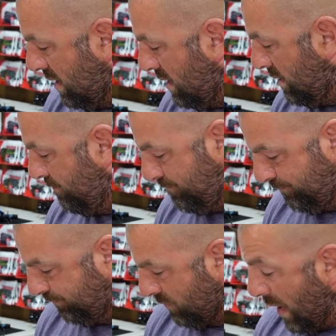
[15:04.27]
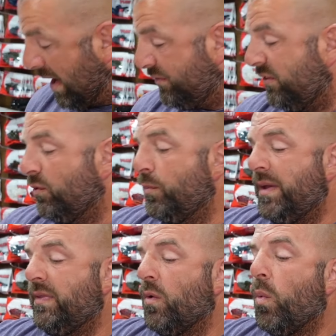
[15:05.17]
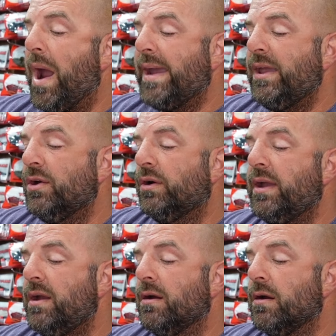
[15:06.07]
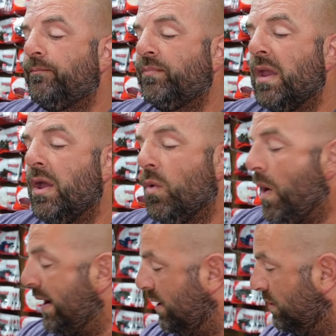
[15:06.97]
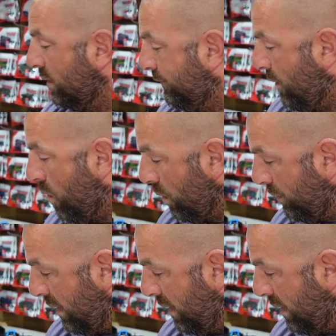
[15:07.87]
I guess this will be the wacky hook here. Wacky hook for